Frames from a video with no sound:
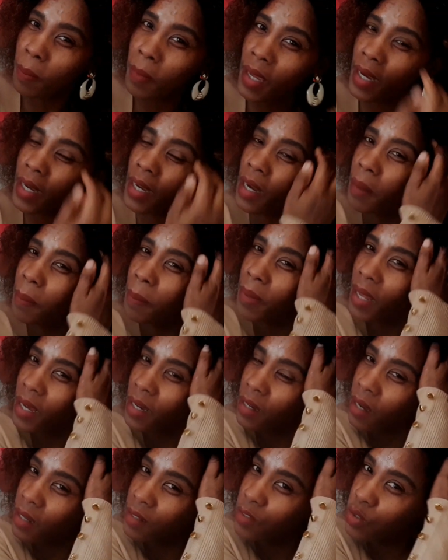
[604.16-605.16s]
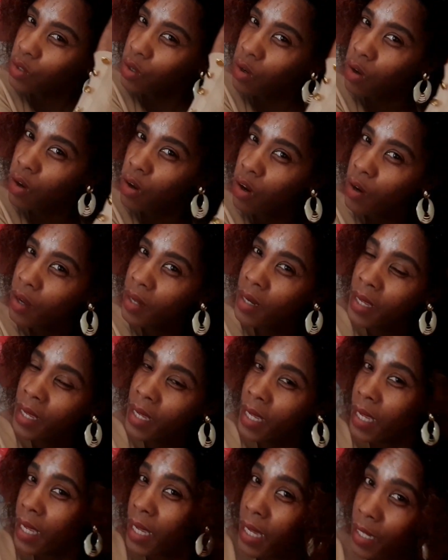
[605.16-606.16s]
Jamaica black castor oil
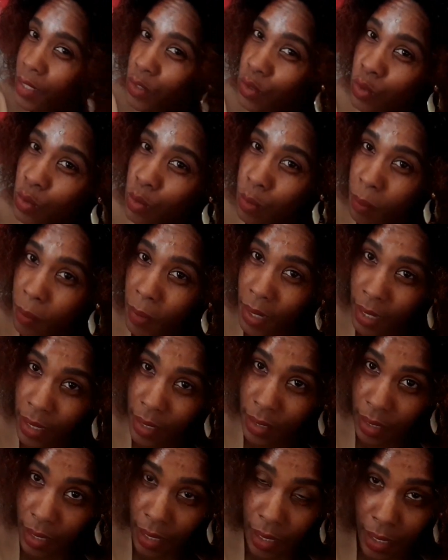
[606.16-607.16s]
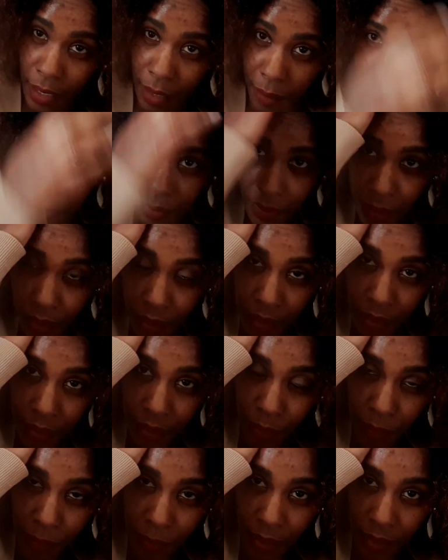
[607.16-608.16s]
into
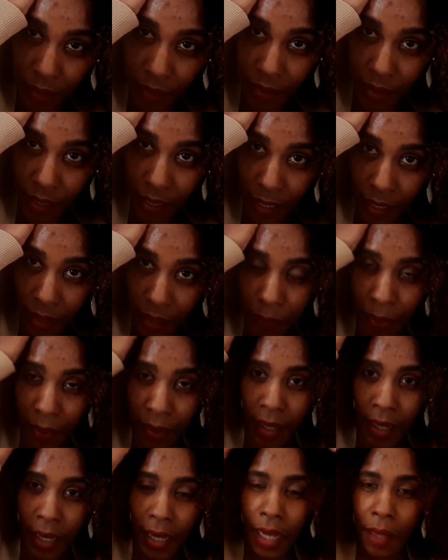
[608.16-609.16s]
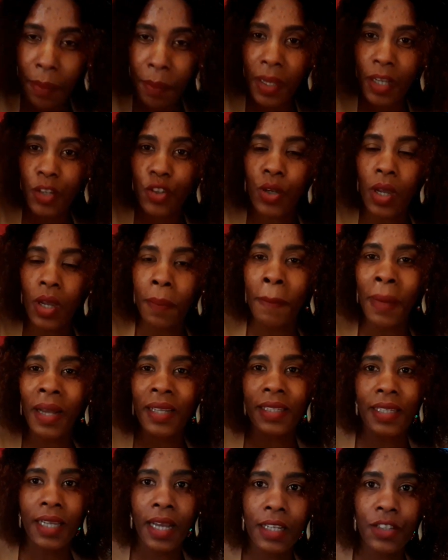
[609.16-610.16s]
my scalp and make sure I
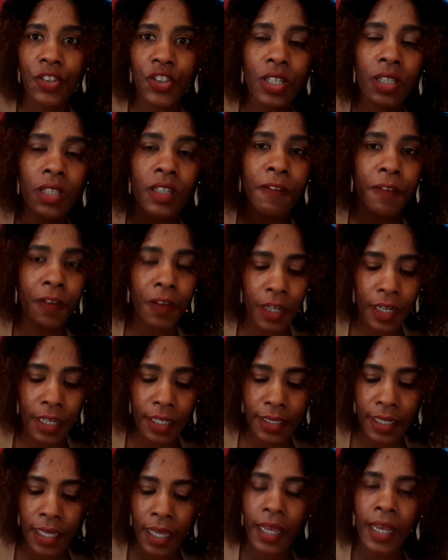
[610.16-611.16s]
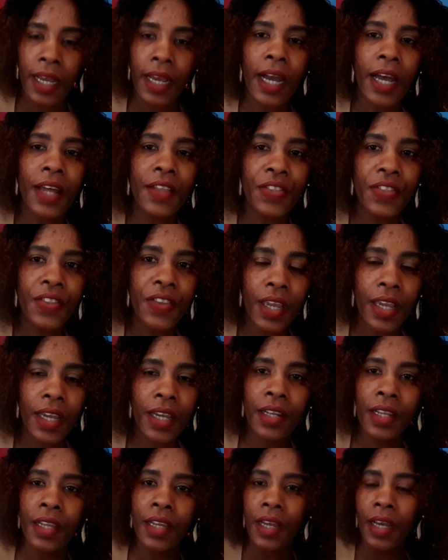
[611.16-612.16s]
massage it first, and
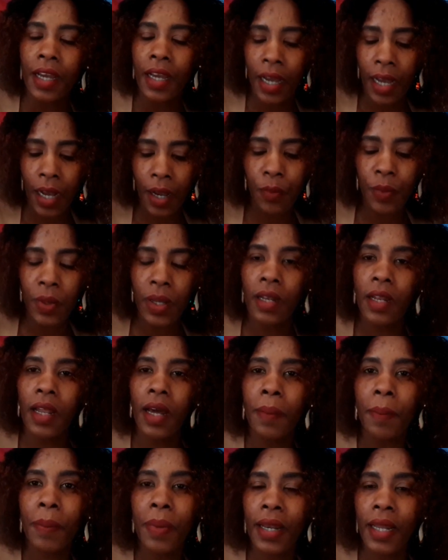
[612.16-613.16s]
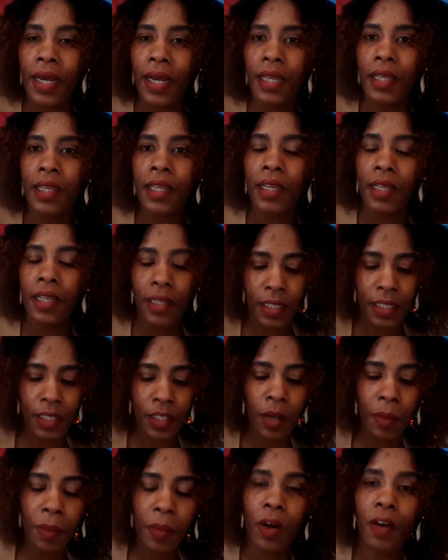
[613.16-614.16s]
then I will apply
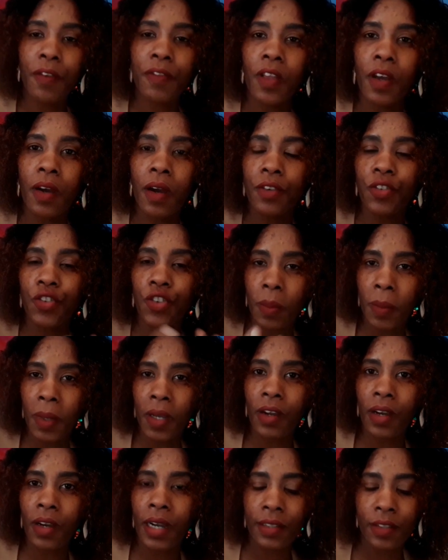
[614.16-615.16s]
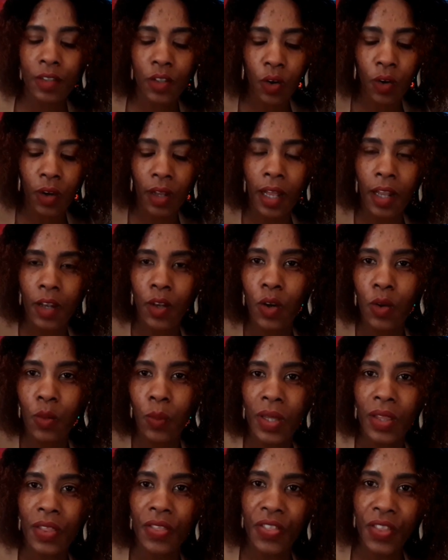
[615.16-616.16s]
some of the Jamaica castor oil
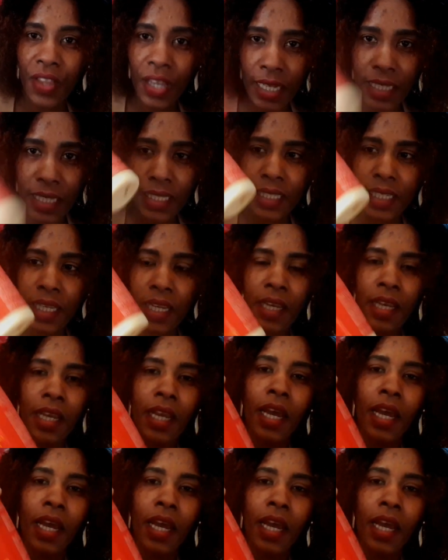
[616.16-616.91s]
along with this